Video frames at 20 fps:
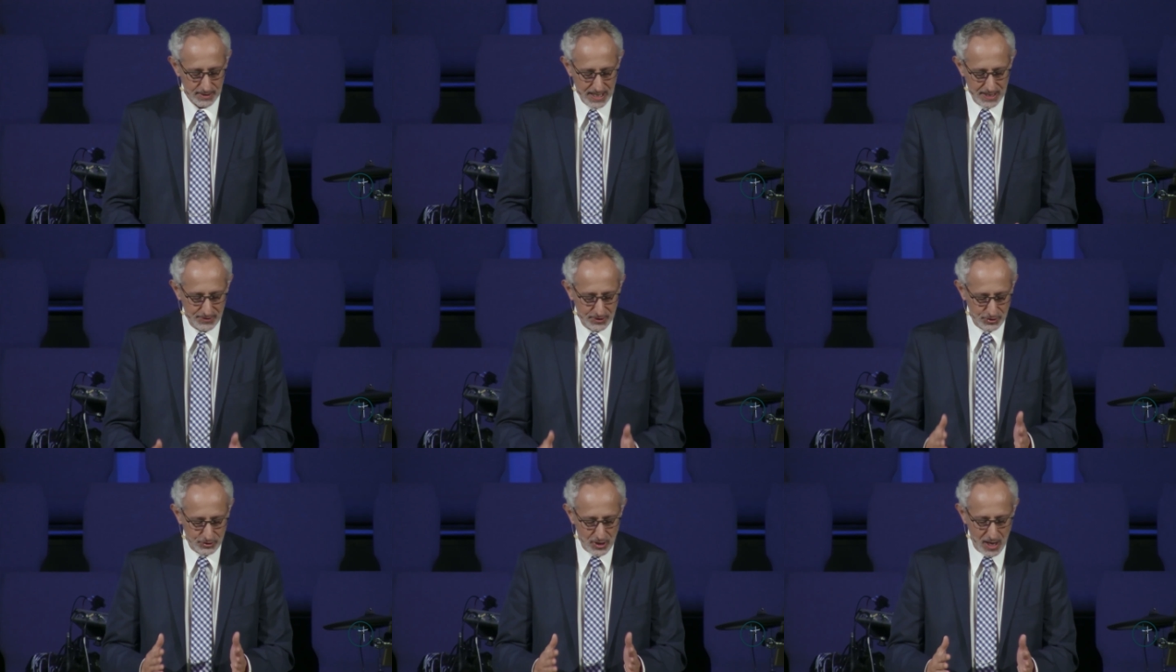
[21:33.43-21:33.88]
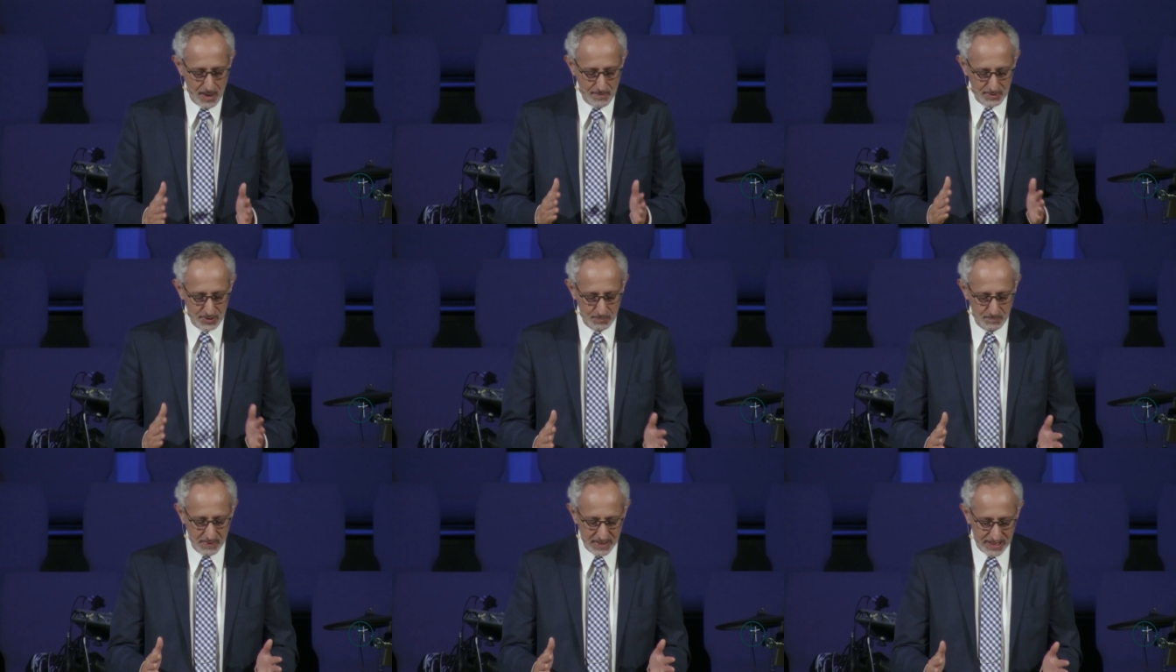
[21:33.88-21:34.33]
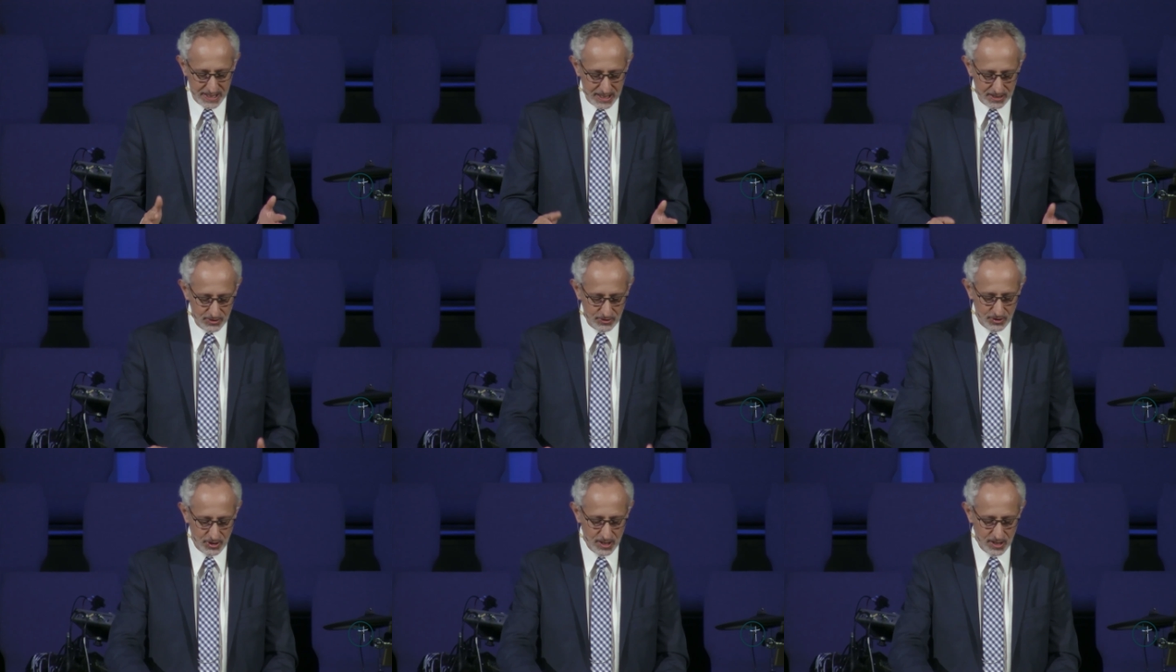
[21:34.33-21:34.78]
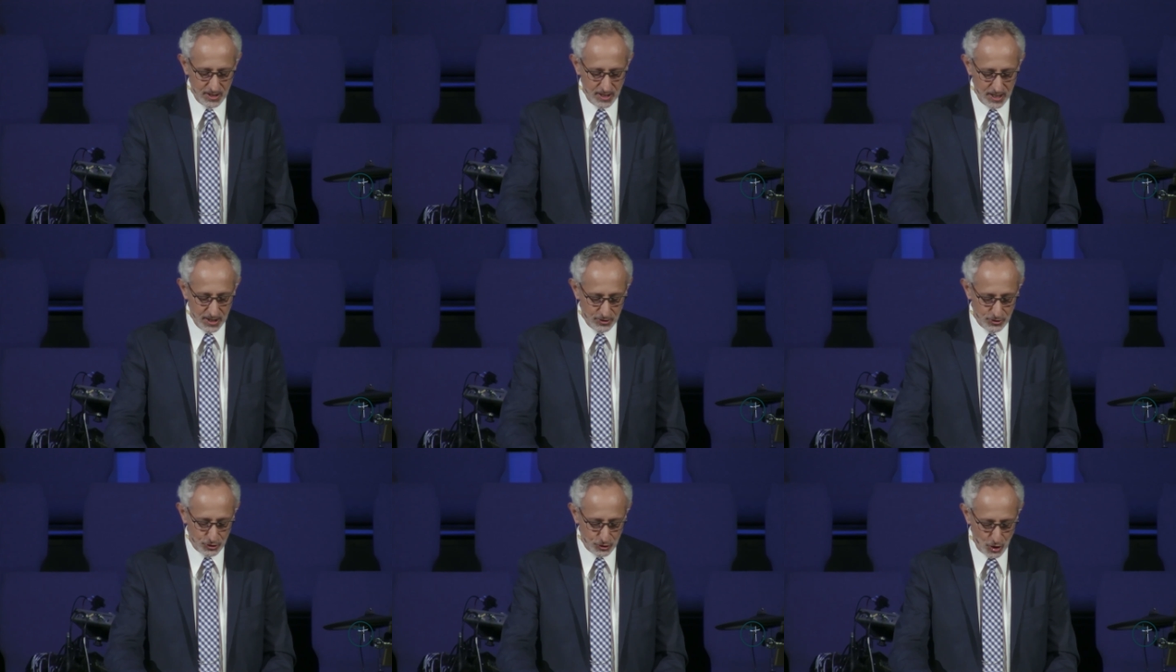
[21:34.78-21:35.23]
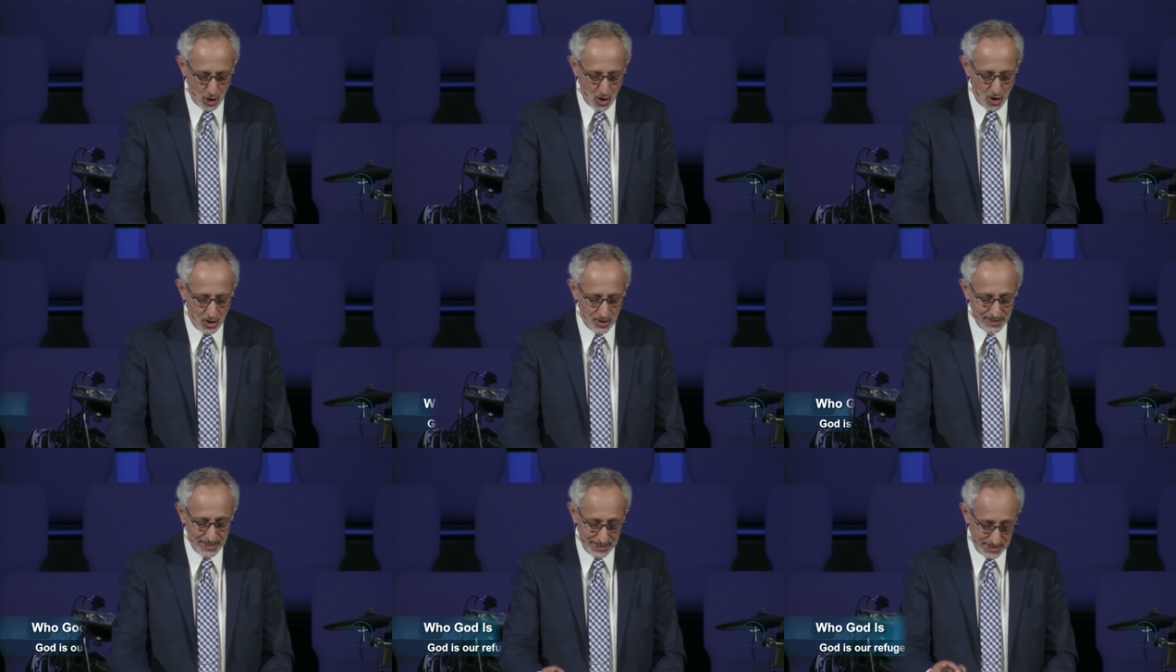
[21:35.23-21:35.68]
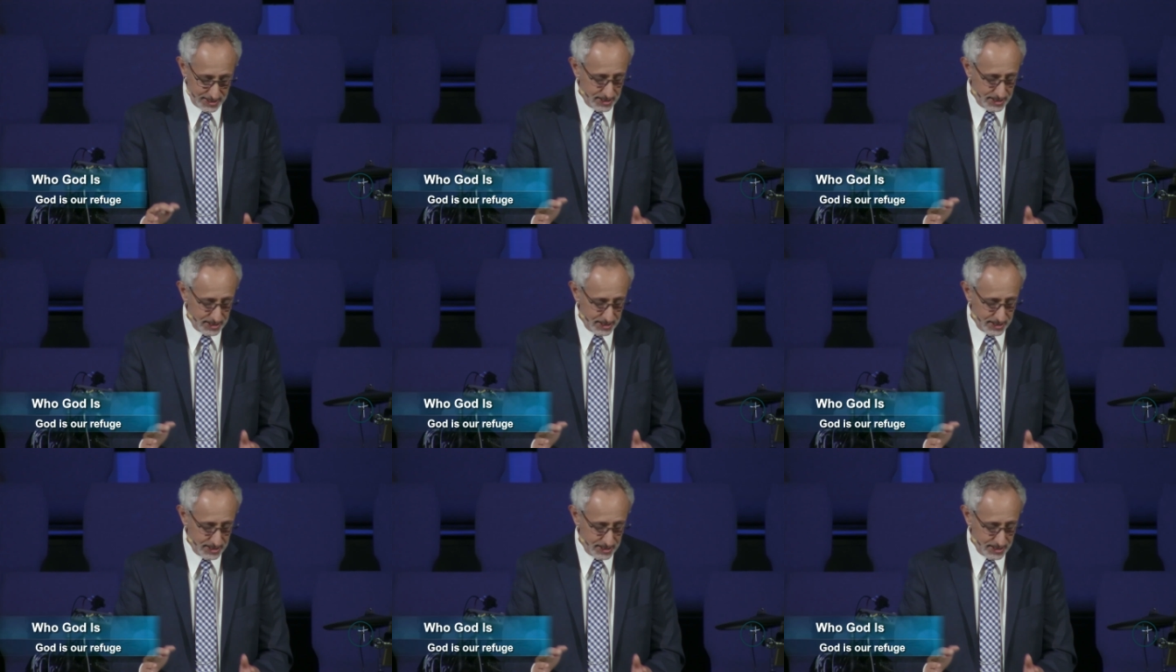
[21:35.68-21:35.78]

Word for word: Now, the psalmist begins the, his song,